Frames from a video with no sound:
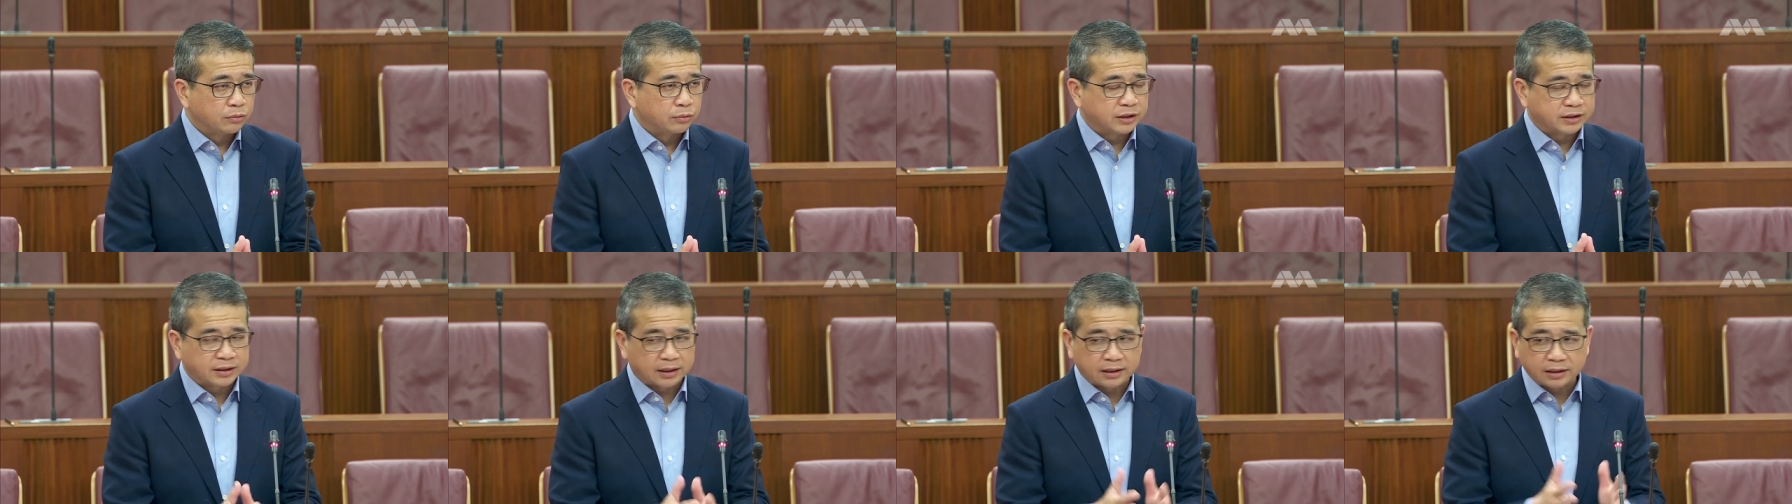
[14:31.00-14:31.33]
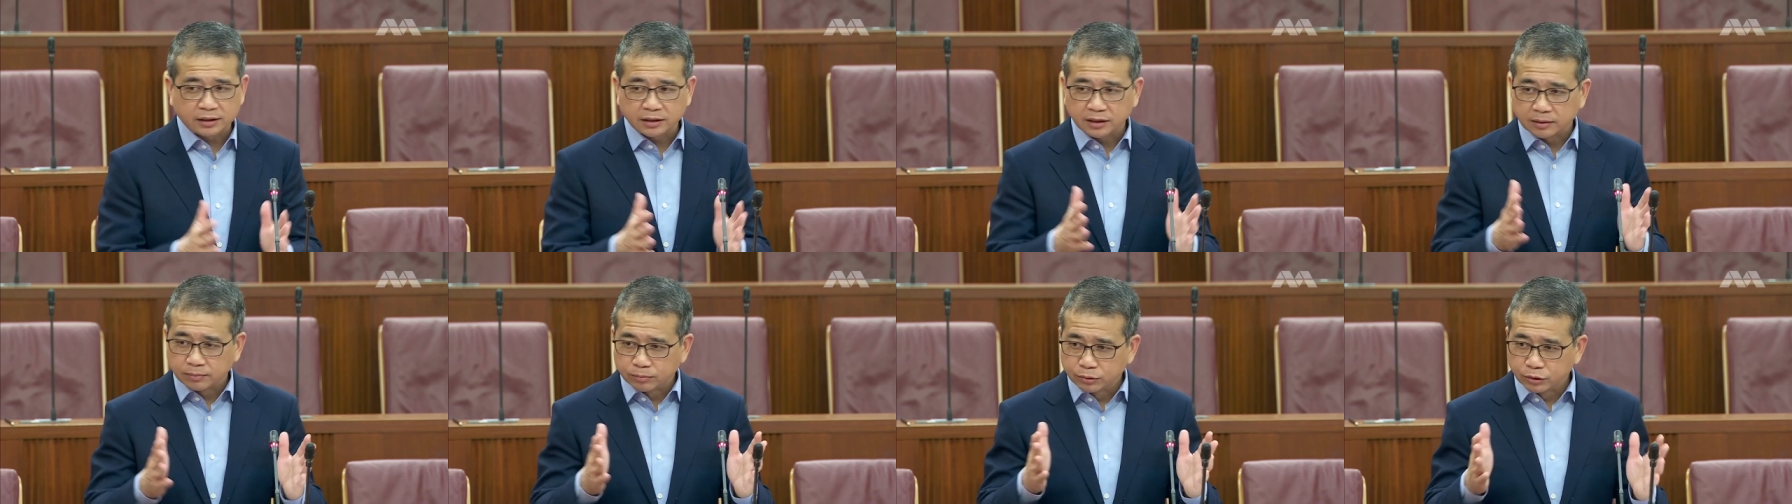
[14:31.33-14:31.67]
We
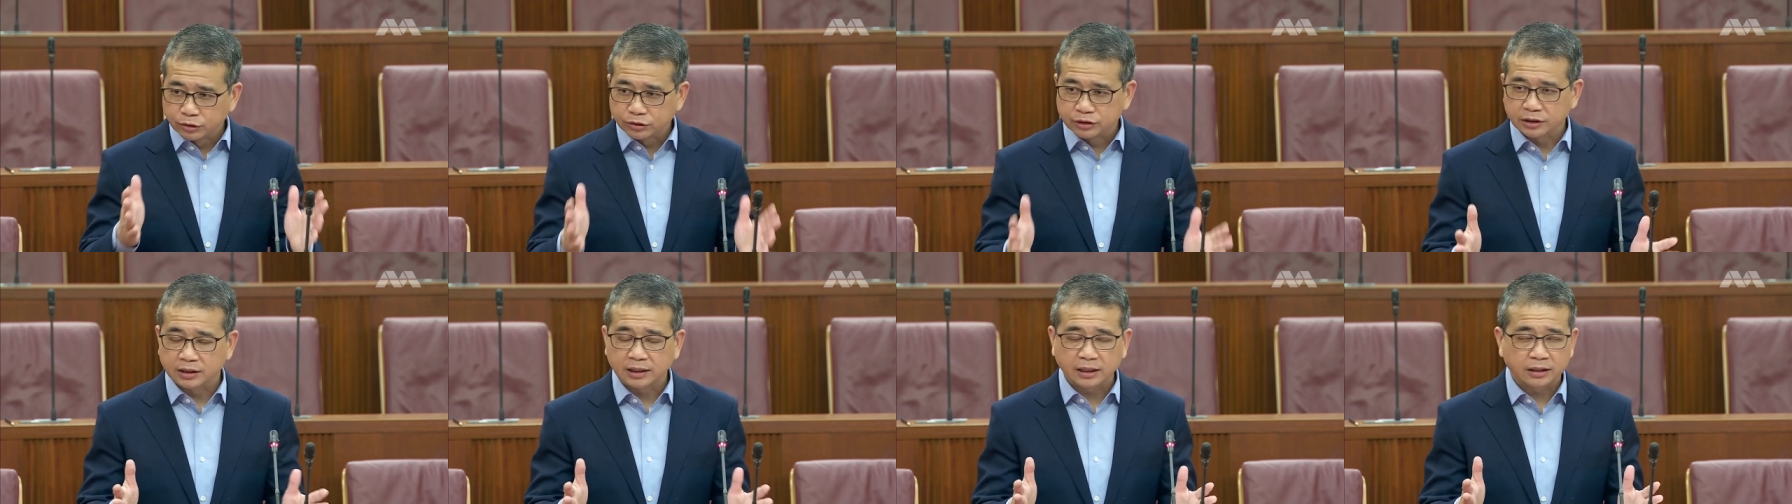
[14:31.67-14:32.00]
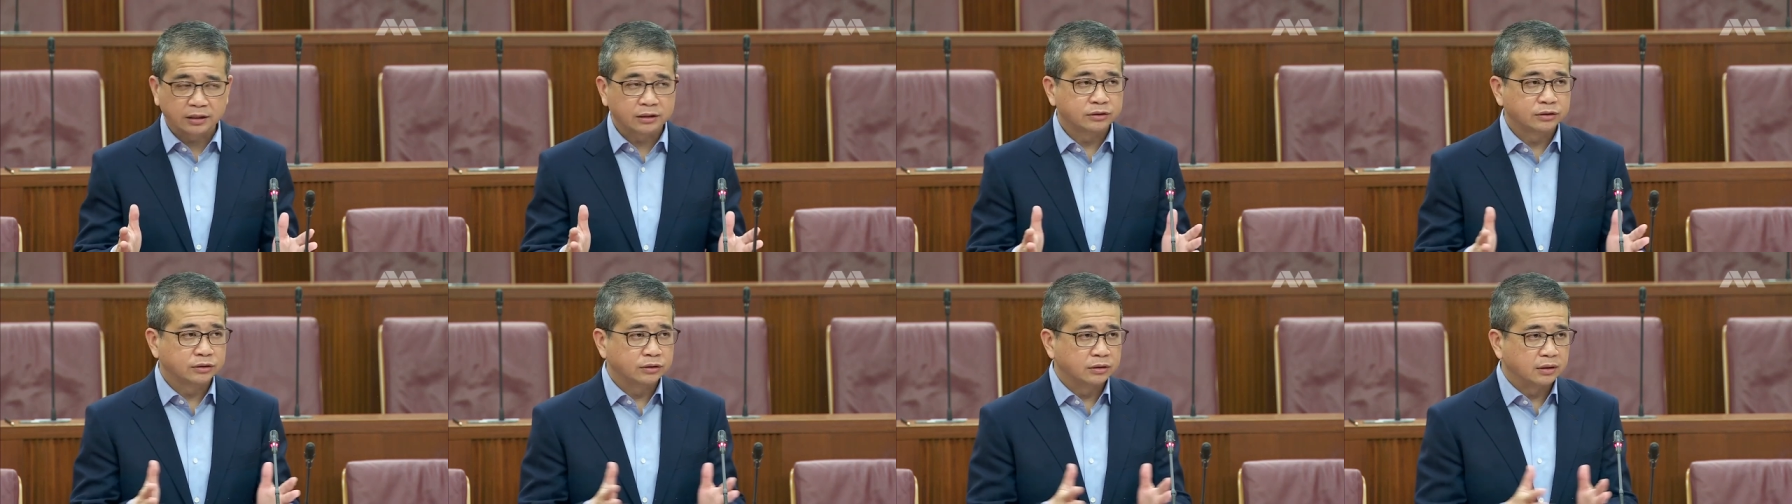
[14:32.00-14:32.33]
studied the approach in
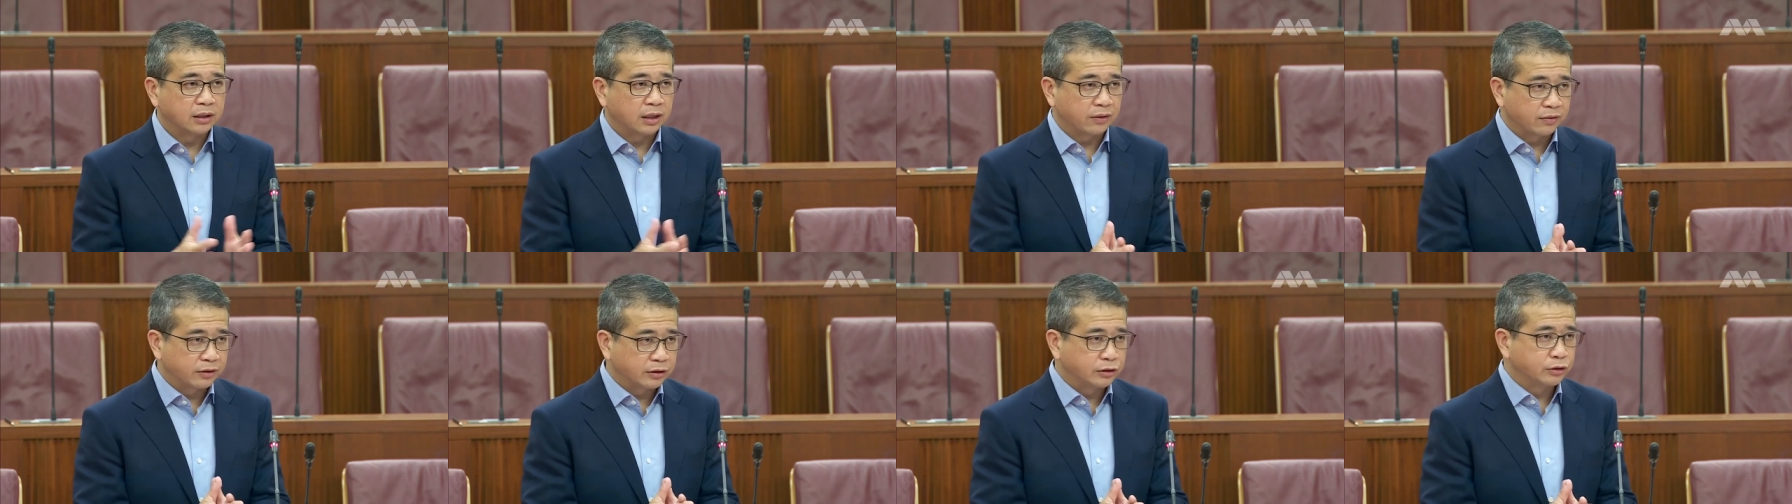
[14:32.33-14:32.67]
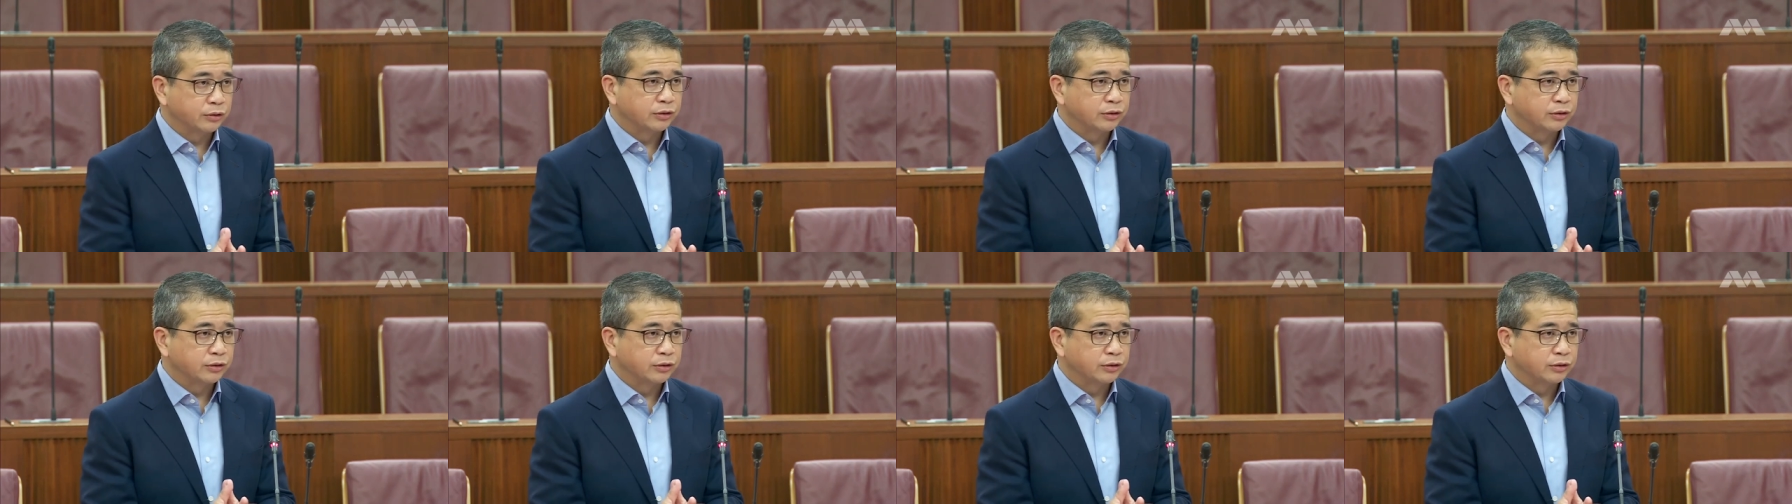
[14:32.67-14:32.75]
other, other